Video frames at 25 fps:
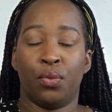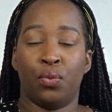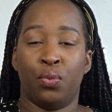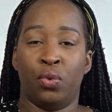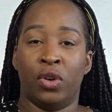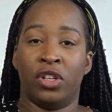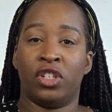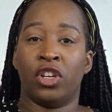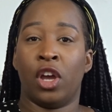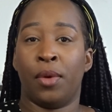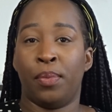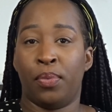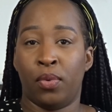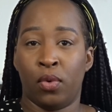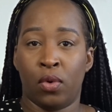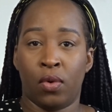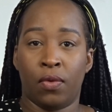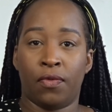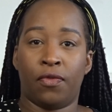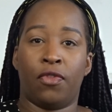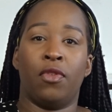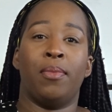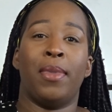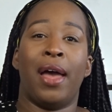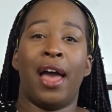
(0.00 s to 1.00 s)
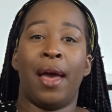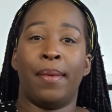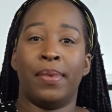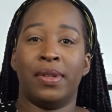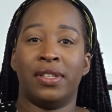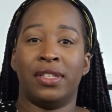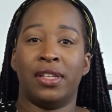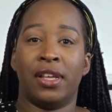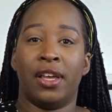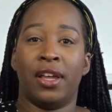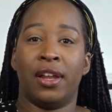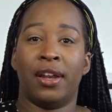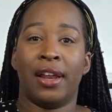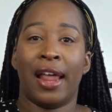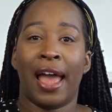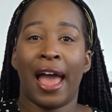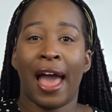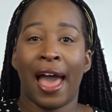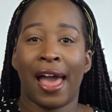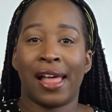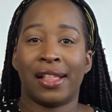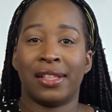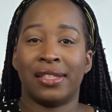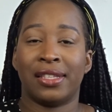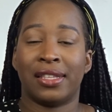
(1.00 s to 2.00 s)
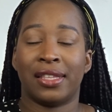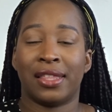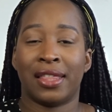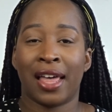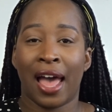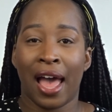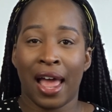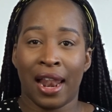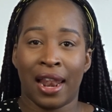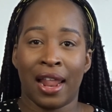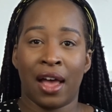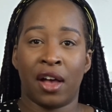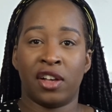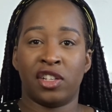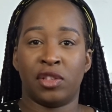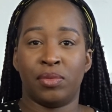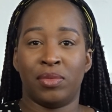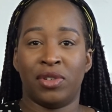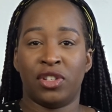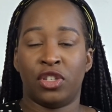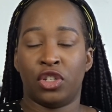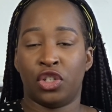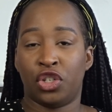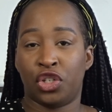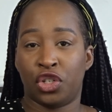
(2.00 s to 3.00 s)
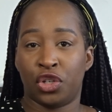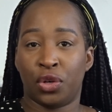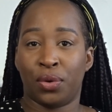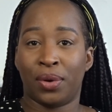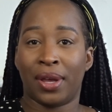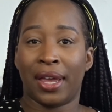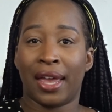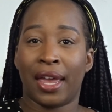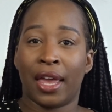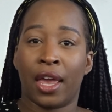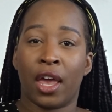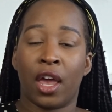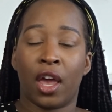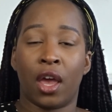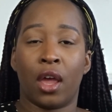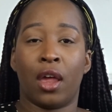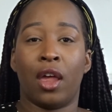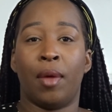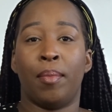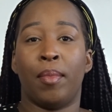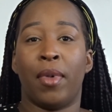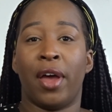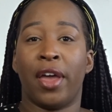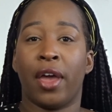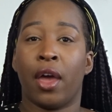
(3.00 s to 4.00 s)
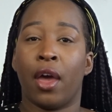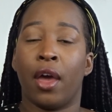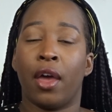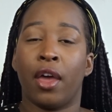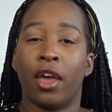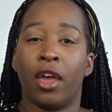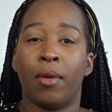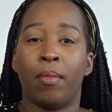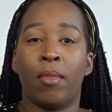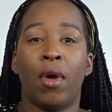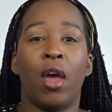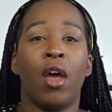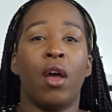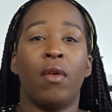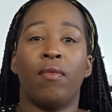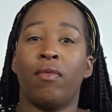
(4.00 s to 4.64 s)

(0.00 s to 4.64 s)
which I bought from Amazon, and that allows me to shoot here in my home